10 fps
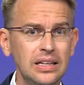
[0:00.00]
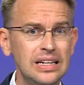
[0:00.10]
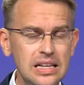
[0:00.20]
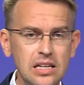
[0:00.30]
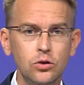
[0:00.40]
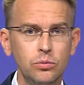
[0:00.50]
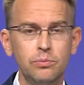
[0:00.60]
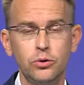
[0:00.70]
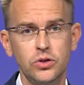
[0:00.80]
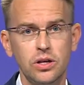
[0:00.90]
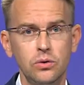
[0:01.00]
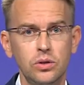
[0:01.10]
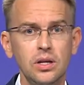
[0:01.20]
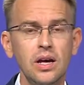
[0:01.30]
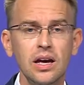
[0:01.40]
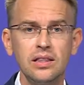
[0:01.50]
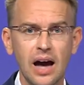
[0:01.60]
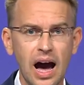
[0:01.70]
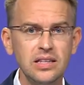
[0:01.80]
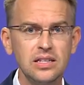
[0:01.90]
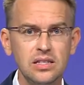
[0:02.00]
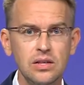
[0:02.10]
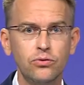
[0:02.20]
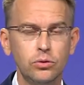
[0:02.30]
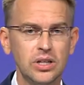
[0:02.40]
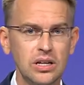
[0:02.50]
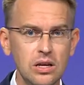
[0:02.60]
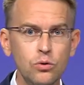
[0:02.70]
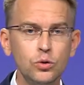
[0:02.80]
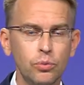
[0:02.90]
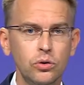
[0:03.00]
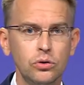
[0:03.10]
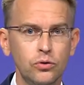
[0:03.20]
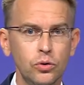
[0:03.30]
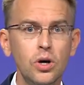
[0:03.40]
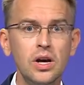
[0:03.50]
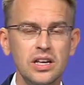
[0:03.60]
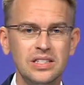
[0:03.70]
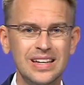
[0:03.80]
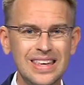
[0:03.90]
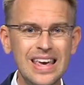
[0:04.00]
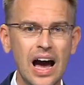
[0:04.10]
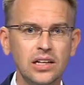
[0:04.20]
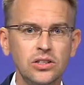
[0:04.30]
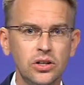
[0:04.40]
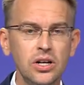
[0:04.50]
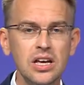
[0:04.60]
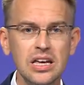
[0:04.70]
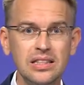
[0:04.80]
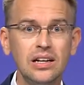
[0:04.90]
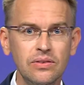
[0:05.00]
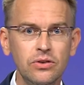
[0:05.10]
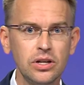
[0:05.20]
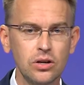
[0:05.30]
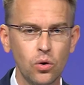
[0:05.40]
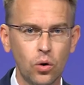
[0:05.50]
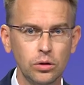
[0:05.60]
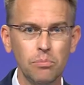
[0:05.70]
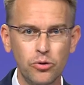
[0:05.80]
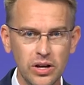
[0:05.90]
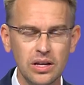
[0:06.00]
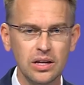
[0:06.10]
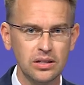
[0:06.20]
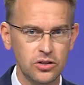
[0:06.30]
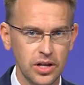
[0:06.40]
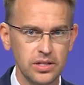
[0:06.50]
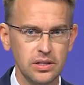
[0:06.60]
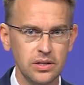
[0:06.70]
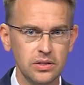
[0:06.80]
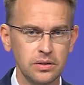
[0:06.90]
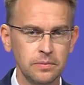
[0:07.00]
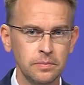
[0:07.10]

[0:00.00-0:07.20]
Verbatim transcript: that need to be prosecuted, and the ICC, from the EU's point of view, is the key actor in delivering on bringing the justice.